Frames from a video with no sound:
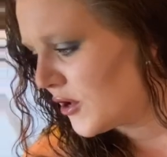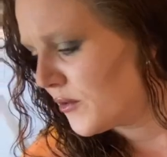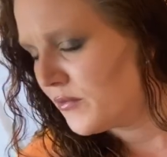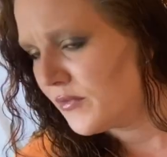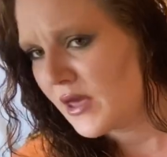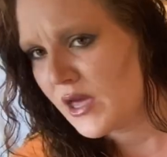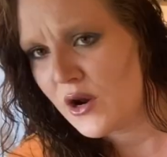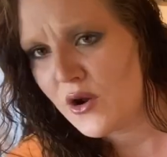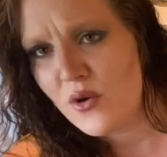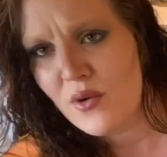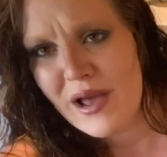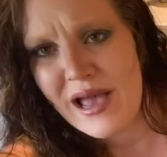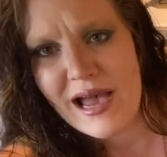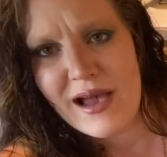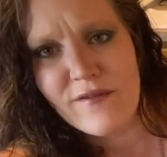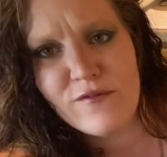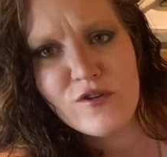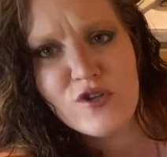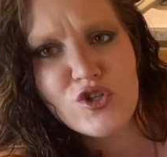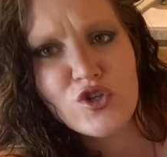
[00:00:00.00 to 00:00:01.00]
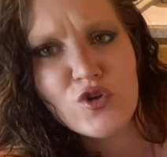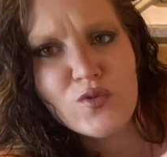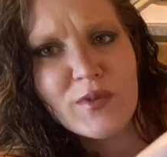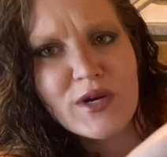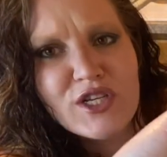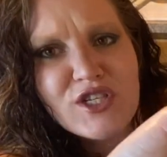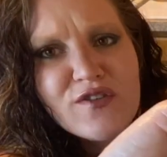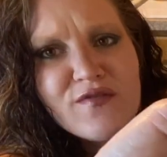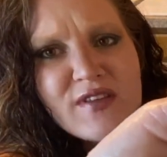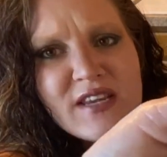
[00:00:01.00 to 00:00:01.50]
they don't have too
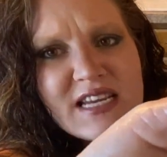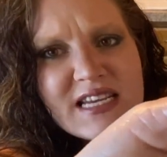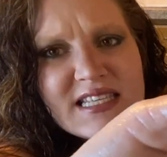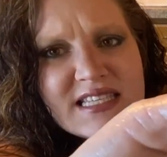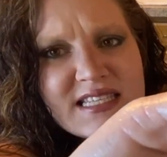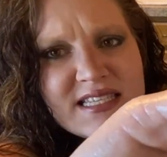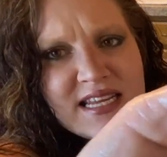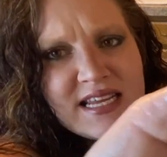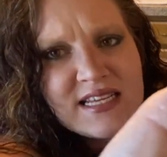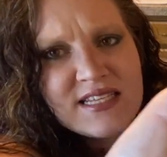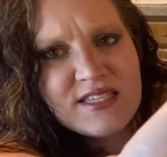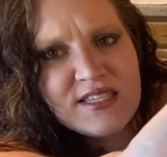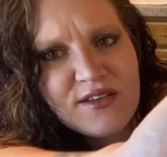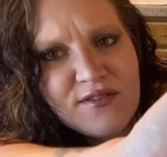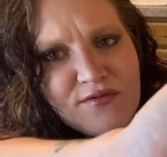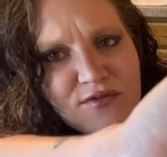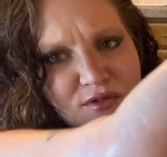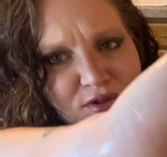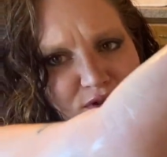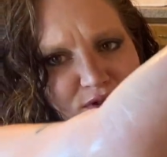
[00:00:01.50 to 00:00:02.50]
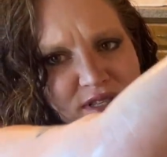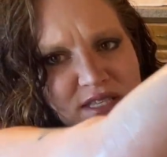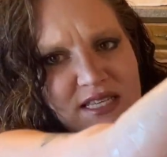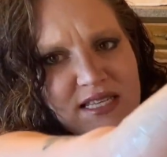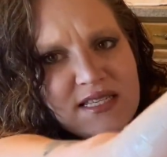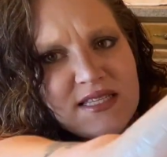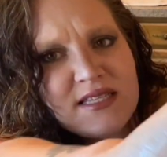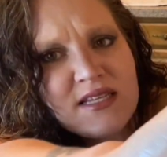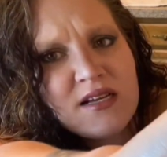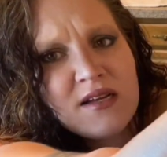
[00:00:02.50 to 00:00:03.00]
much of an extensive root
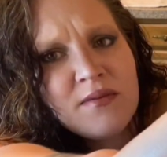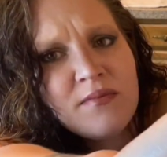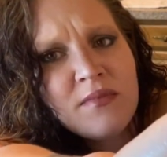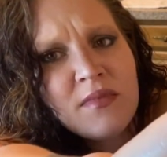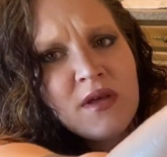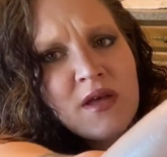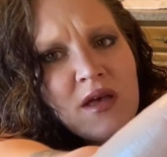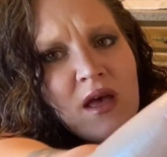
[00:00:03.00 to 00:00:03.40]
system.